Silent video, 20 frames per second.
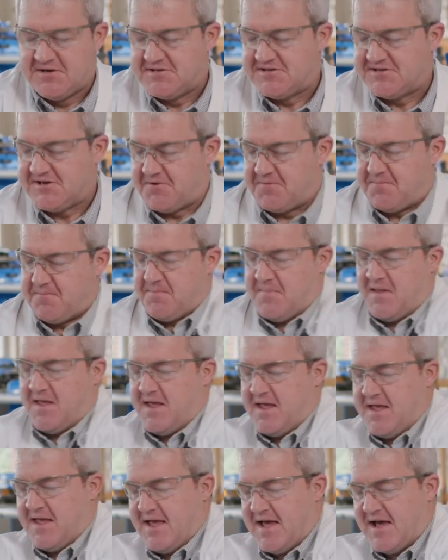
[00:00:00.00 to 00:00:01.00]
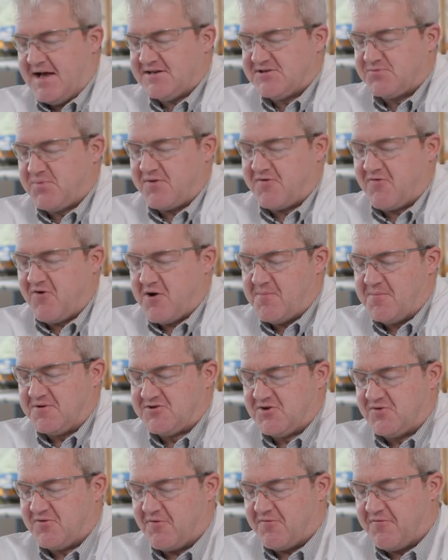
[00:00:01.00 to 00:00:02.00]
So, as with
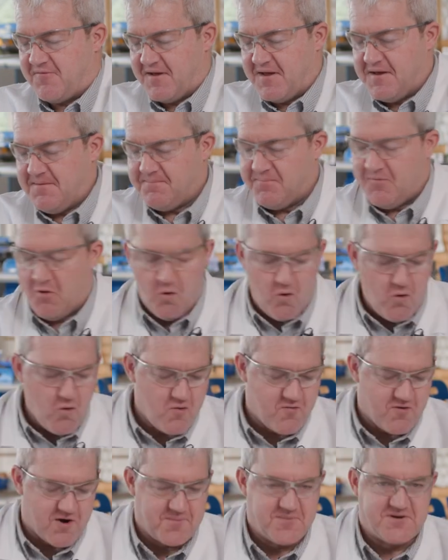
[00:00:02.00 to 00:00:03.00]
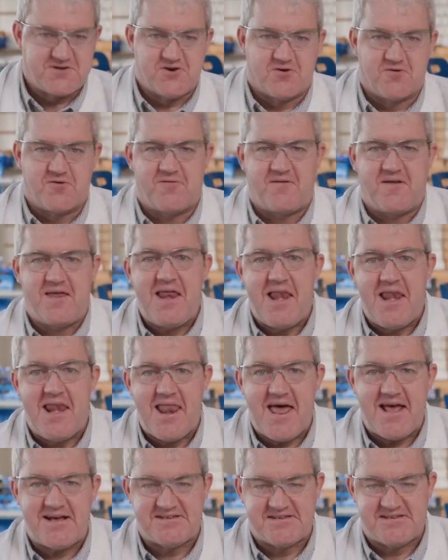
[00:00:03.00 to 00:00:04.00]
chromatography, all chromatography,
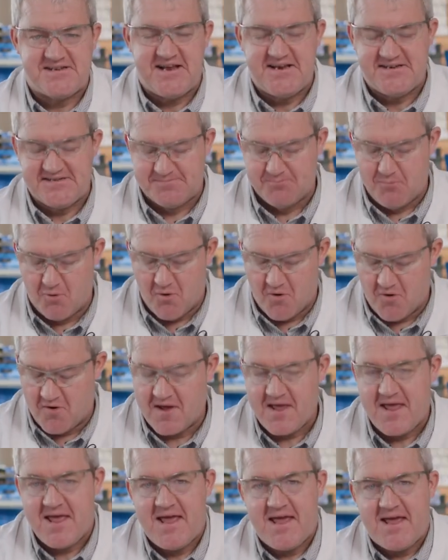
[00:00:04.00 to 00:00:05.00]
less is more.